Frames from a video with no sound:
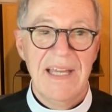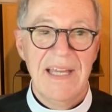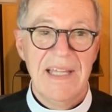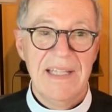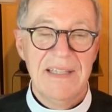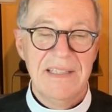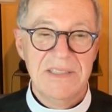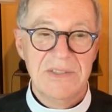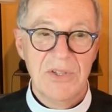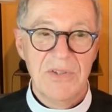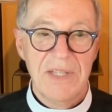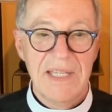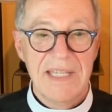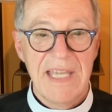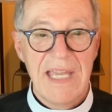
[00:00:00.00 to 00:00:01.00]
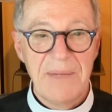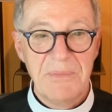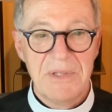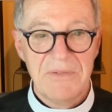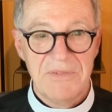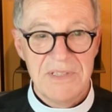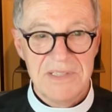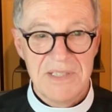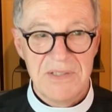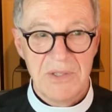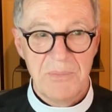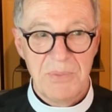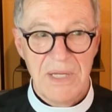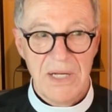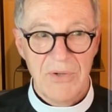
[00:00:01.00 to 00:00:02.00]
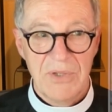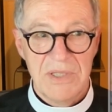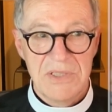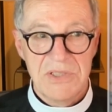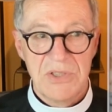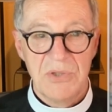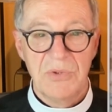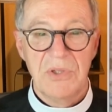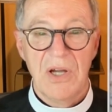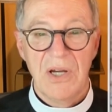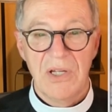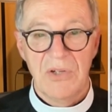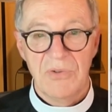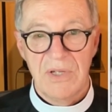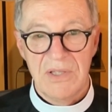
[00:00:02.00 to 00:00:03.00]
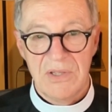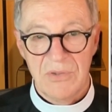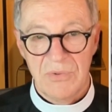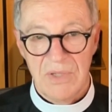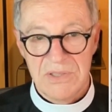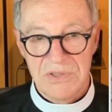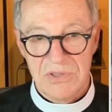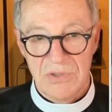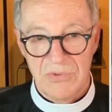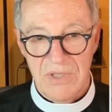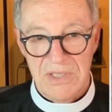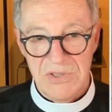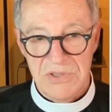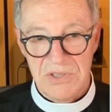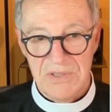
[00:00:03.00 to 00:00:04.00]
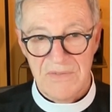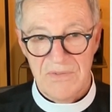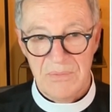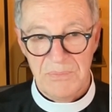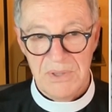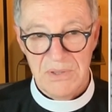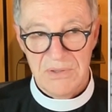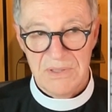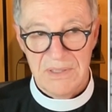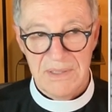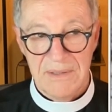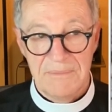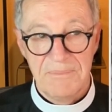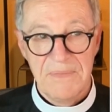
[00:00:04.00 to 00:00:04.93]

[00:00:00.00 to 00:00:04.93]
And so they came to visit the parish to inaugurate the restoration of the building.